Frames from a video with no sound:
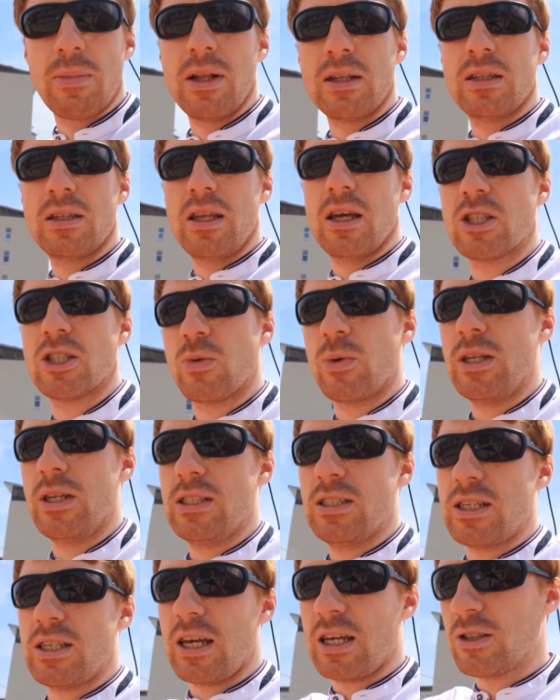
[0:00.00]
building there, so we need
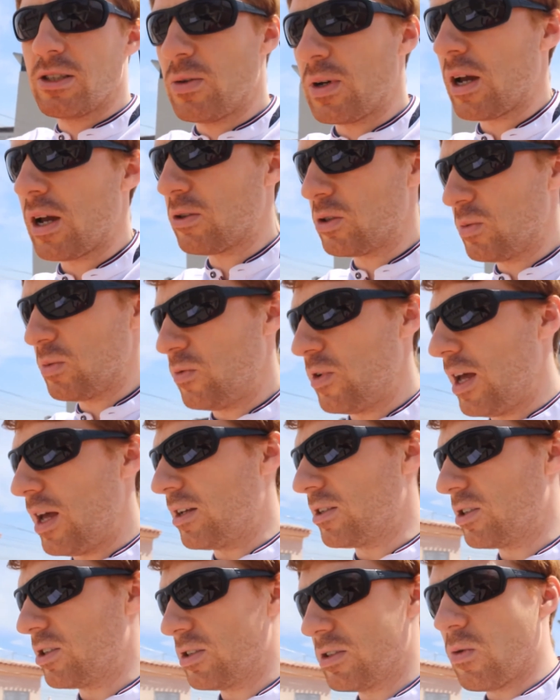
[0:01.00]
to take into account something
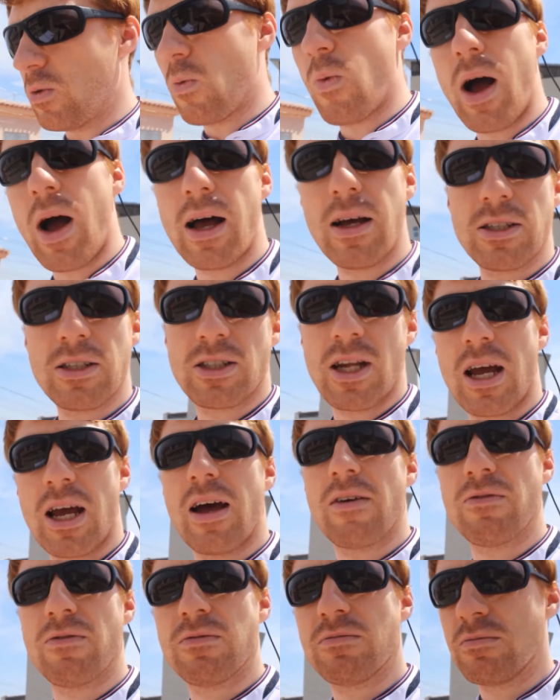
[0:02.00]
else. Whilst I
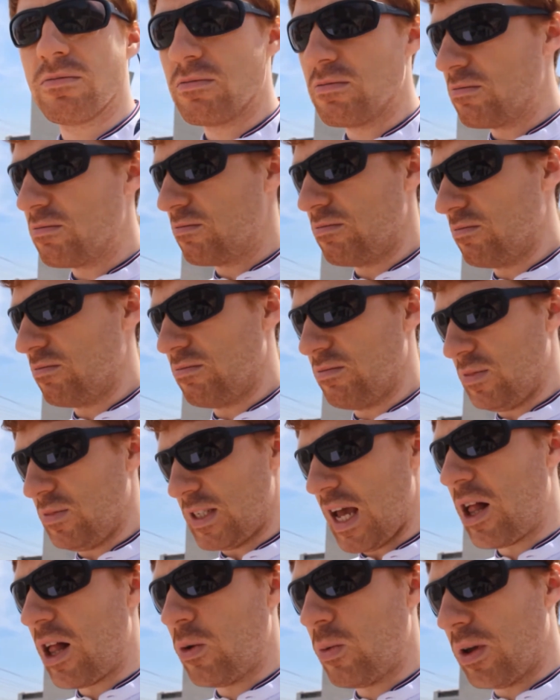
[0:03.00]
have
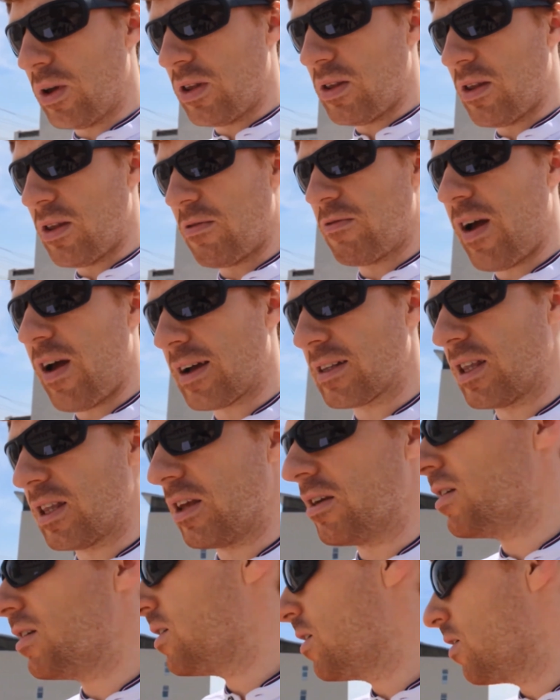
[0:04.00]
dealt with the fact that